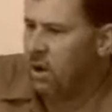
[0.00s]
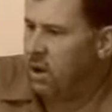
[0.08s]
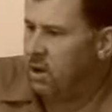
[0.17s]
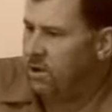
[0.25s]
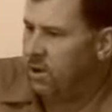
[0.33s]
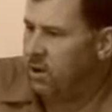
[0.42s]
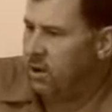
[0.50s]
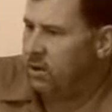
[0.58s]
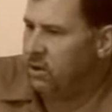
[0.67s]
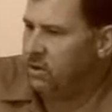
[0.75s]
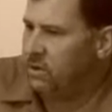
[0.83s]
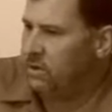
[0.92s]
I mean, you,
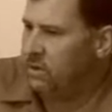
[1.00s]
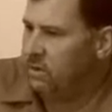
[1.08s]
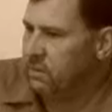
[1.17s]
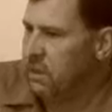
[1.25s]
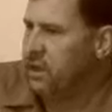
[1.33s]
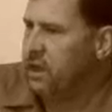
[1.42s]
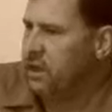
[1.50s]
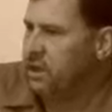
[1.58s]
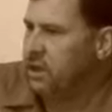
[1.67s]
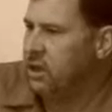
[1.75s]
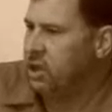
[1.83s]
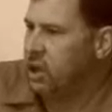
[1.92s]
to to really
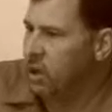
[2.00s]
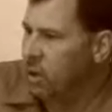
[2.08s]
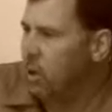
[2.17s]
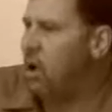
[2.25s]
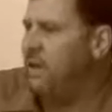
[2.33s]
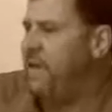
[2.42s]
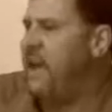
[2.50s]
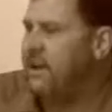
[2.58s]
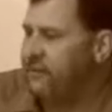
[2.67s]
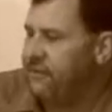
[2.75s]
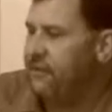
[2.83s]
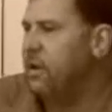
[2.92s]
go
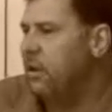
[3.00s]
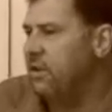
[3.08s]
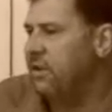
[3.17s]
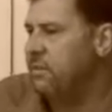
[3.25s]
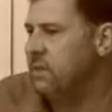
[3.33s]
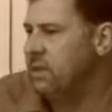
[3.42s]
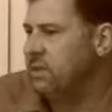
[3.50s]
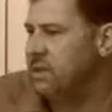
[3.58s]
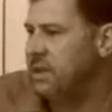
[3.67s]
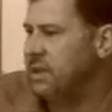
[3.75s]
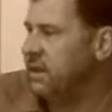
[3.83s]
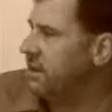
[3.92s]
that far with
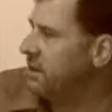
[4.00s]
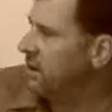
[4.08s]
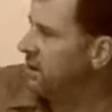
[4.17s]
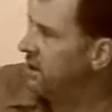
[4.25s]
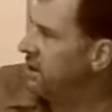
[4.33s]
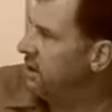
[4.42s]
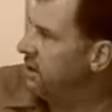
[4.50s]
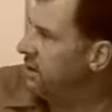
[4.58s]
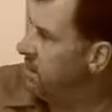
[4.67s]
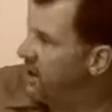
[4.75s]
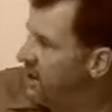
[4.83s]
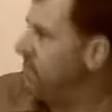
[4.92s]
music, and to
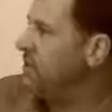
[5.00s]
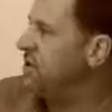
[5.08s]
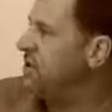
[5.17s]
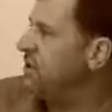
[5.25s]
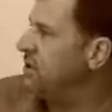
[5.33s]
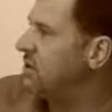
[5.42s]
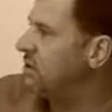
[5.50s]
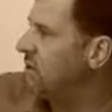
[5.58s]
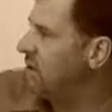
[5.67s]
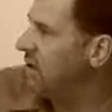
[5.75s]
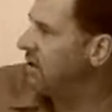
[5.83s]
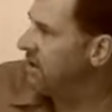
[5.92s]
buy a music
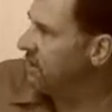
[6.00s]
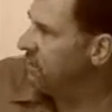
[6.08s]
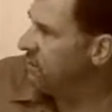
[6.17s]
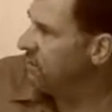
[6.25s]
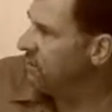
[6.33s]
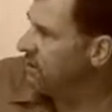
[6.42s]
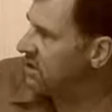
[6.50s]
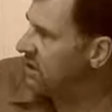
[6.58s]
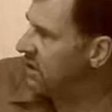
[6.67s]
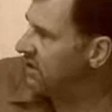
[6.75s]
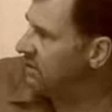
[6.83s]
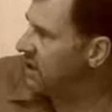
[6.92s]
store, I mean, you must
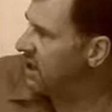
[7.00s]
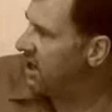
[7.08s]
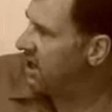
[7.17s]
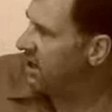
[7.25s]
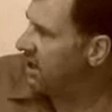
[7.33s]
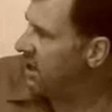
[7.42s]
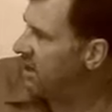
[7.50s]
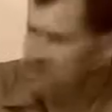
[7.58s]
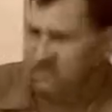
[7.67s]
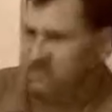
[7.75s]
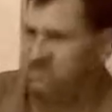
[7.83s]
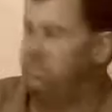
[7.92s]
have a high,
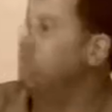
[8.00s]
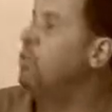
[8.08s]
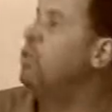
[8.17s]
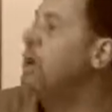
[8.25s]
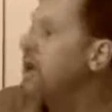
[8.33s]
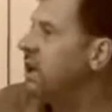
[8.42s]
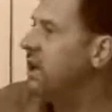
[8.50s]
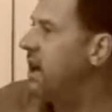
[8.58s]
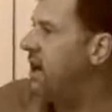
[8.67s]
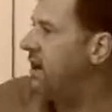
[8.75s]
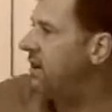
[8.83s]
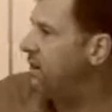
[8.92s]
really
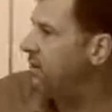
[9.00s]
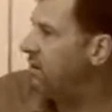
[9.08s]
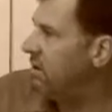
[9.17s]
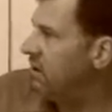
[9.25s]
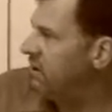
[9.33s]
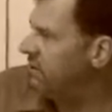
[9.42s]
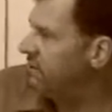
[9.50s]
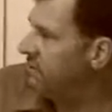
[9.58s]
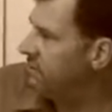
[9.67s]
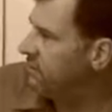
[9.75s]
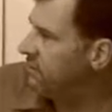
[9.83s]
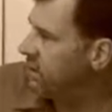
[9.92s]
high level of
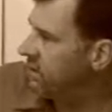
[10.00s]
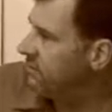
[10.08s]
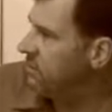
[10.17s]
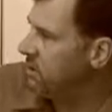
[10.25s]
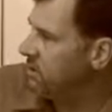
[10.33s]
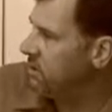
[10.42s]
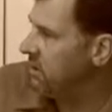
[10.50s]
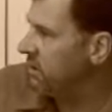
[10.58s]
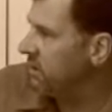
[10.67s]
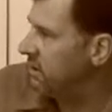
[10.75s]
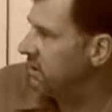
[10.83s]
loving music.